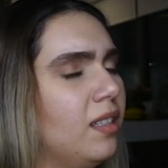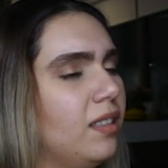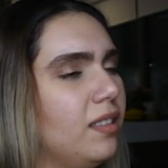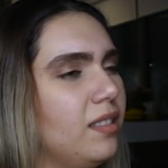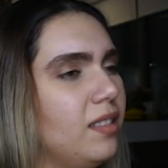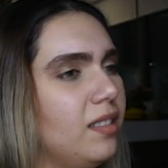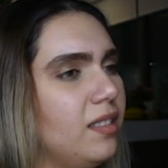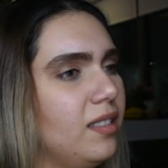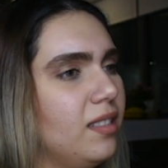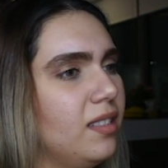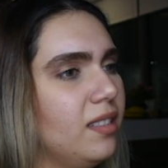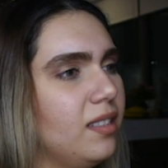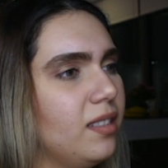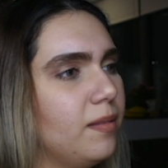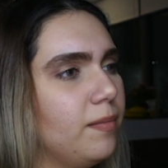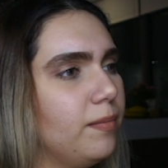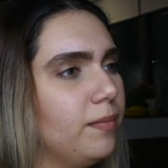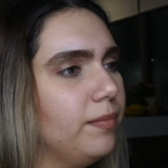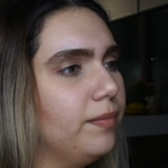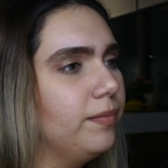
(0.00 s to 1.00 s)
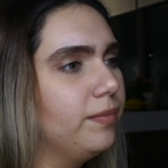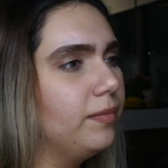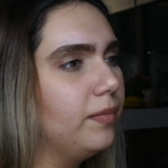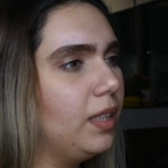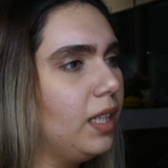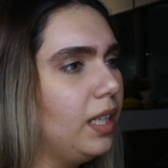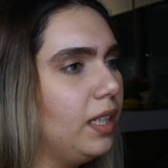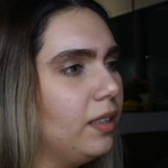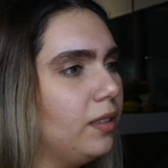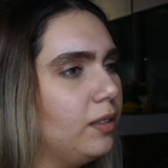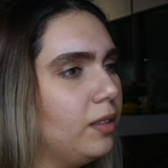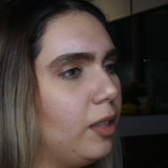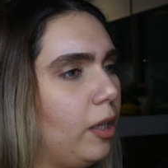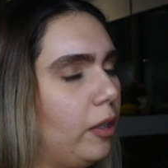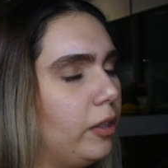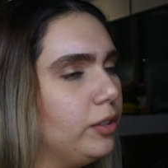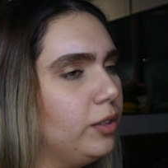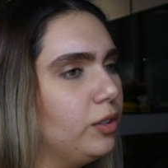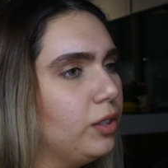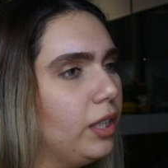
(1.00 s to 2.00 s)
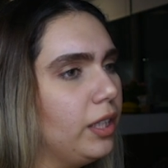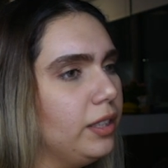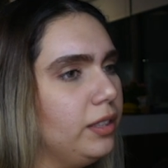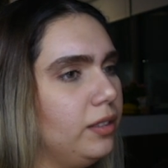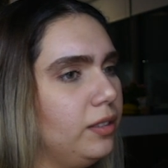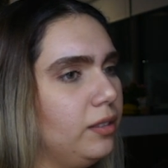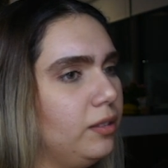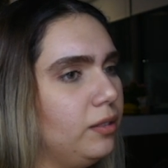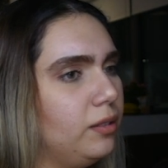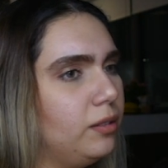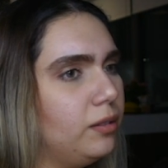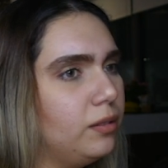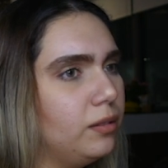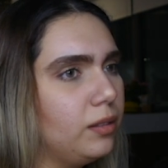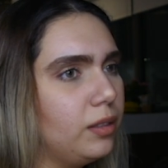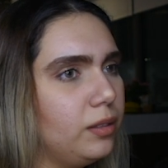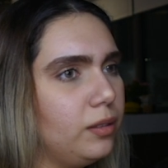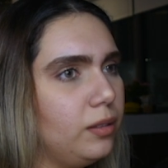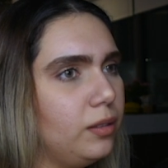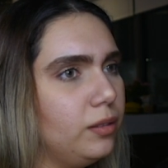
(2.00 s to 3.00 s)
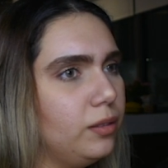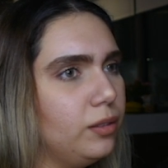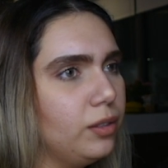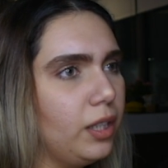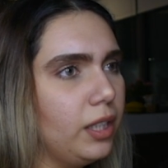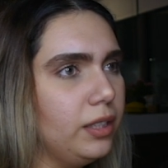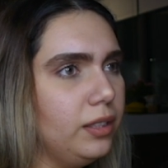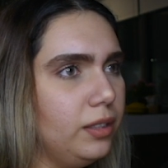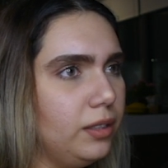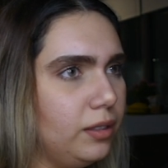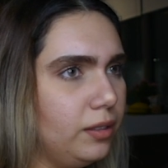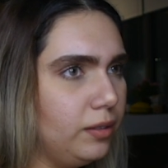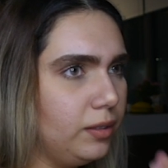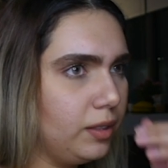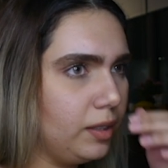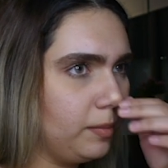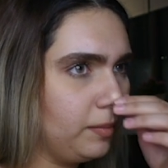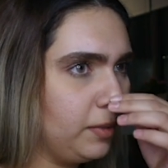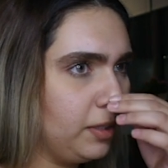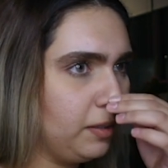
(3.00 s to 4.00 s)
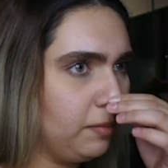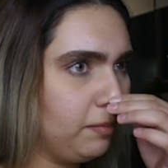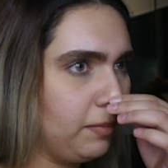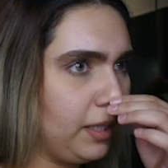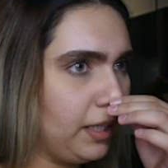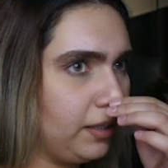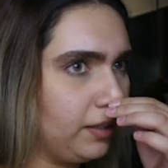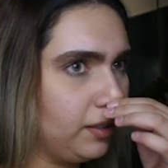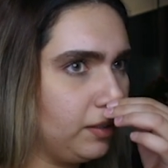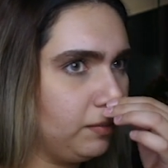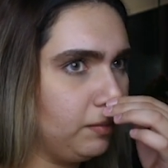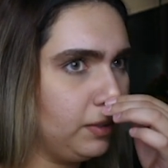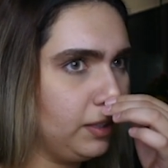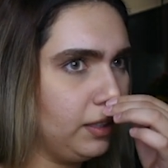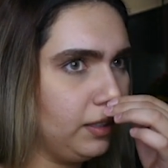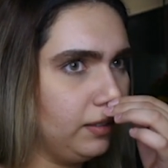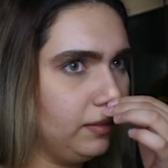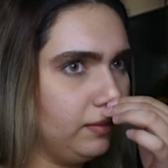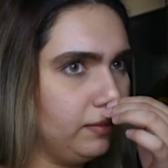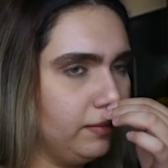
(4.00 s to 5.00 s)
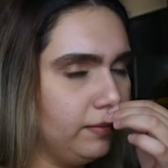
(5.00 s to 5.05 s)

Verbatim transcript: it's just I don't know I'll try to I'll try to do something better but